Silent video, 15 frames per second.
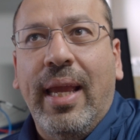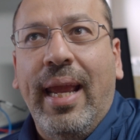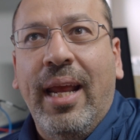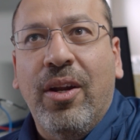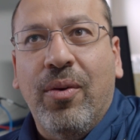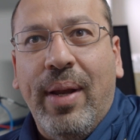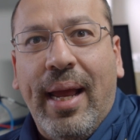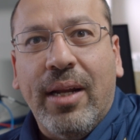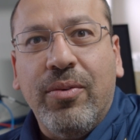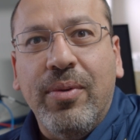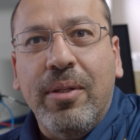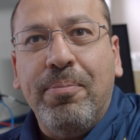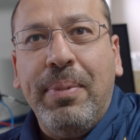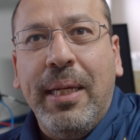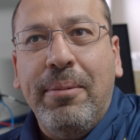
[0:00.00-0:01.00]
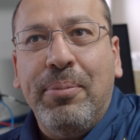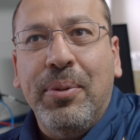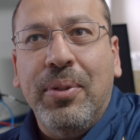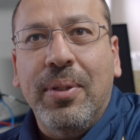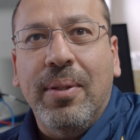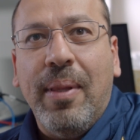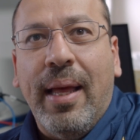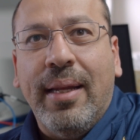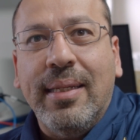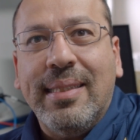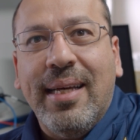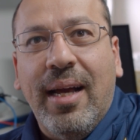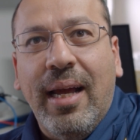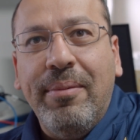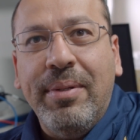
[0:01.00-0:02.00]
interact with people at a
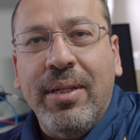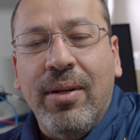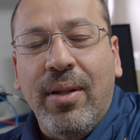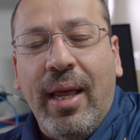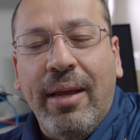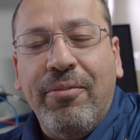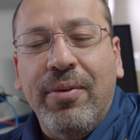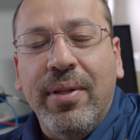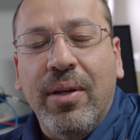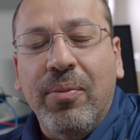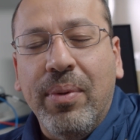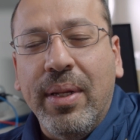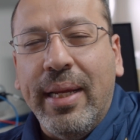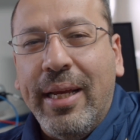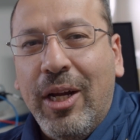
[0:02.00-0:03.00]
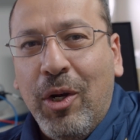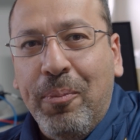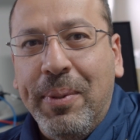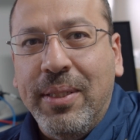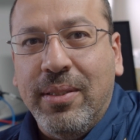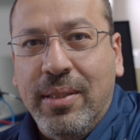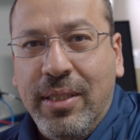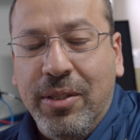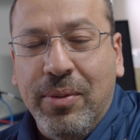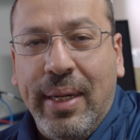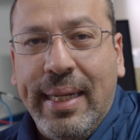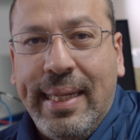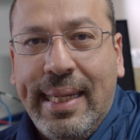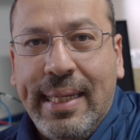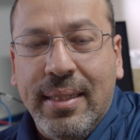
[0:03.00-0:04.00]
time in their life where they're really open to new
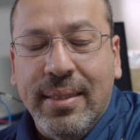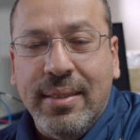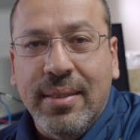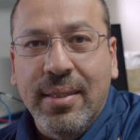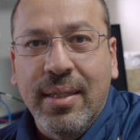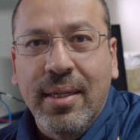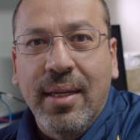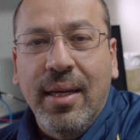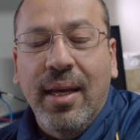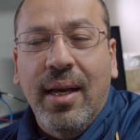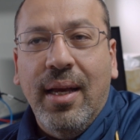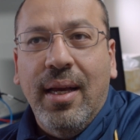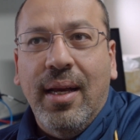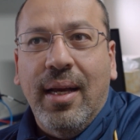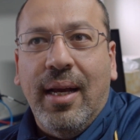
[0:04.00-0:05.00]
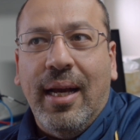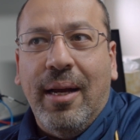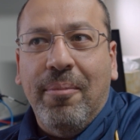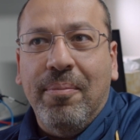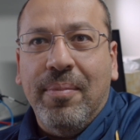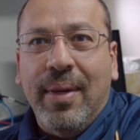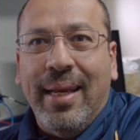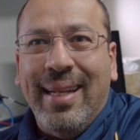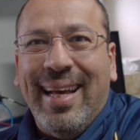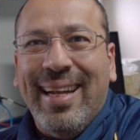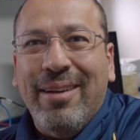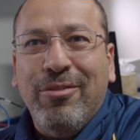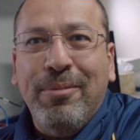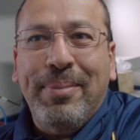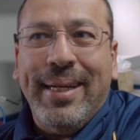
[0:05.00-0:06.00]
ideas. And not
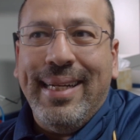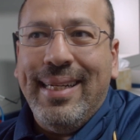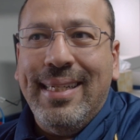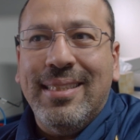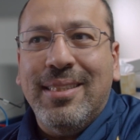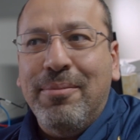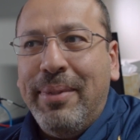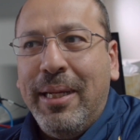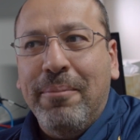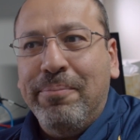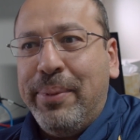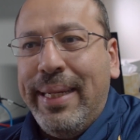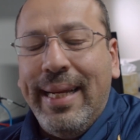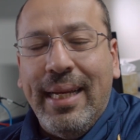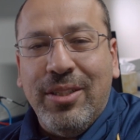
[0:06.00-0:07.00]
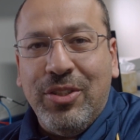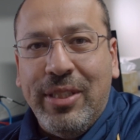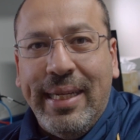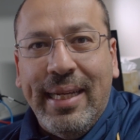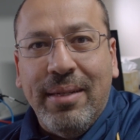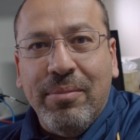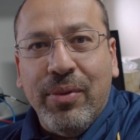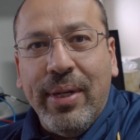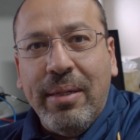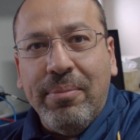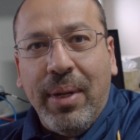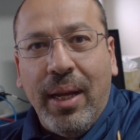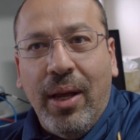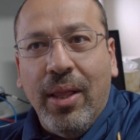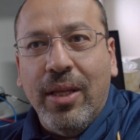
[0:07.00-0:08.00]
everybody needs to be a PhD in marine
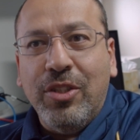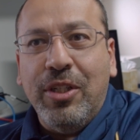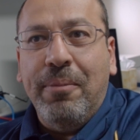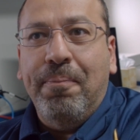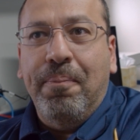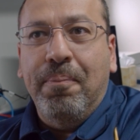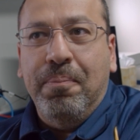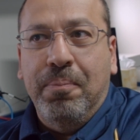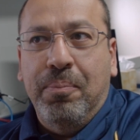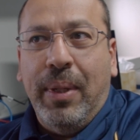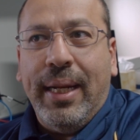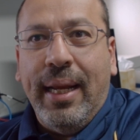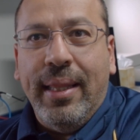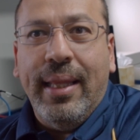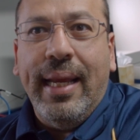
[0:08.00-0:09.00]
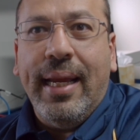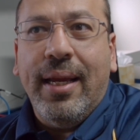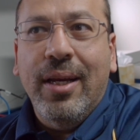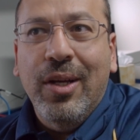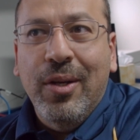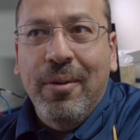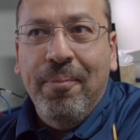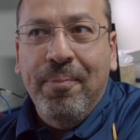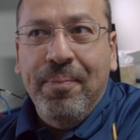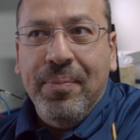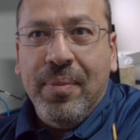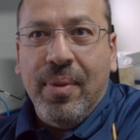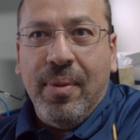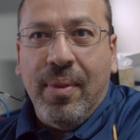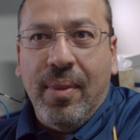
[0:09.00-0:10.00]
biology, but I think
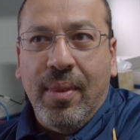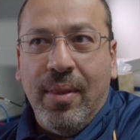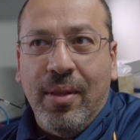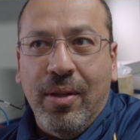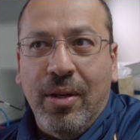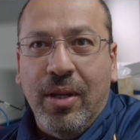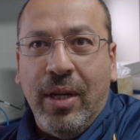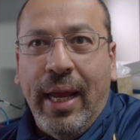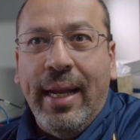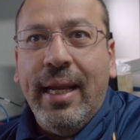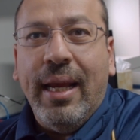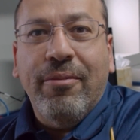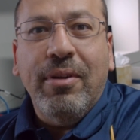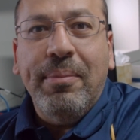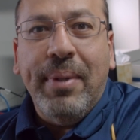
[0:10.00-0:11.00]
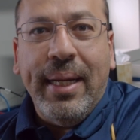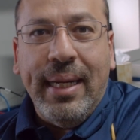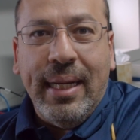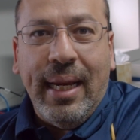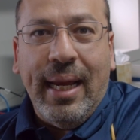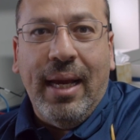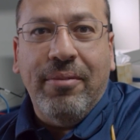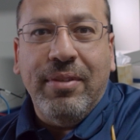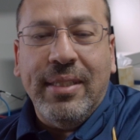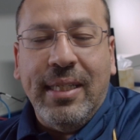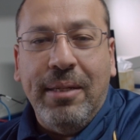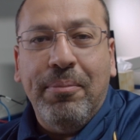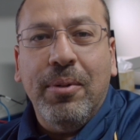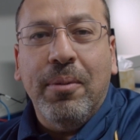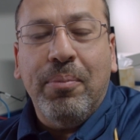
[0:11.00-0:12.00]
getting everybody to have a
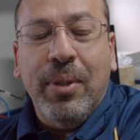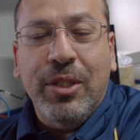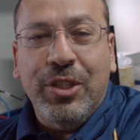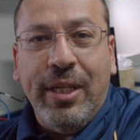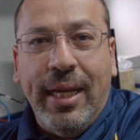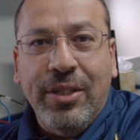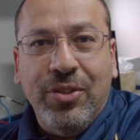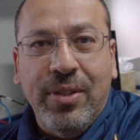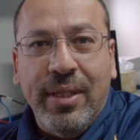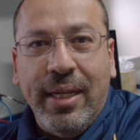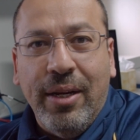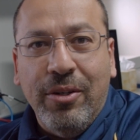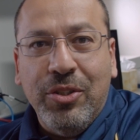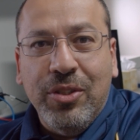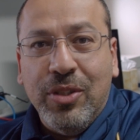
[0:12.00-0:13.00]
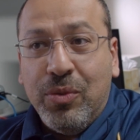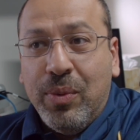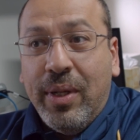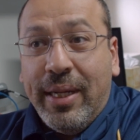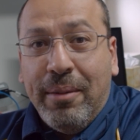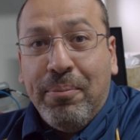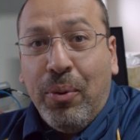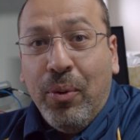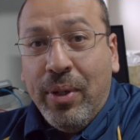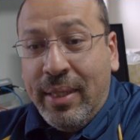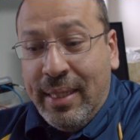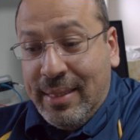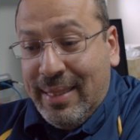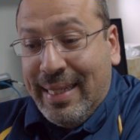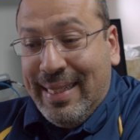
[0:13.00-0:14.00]
deeper appreciation of the ocean is really
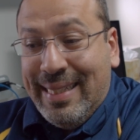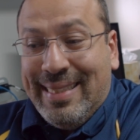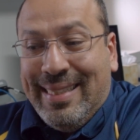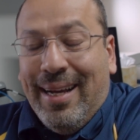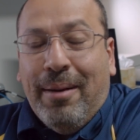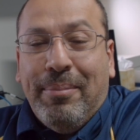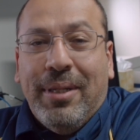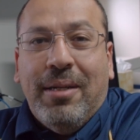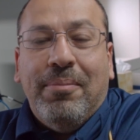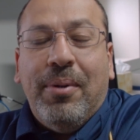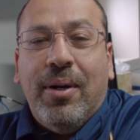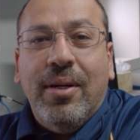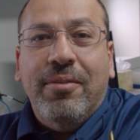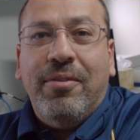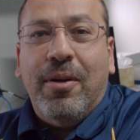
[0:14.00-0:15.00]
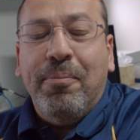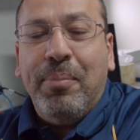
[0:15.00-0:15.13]
important. It's like the dominant part of our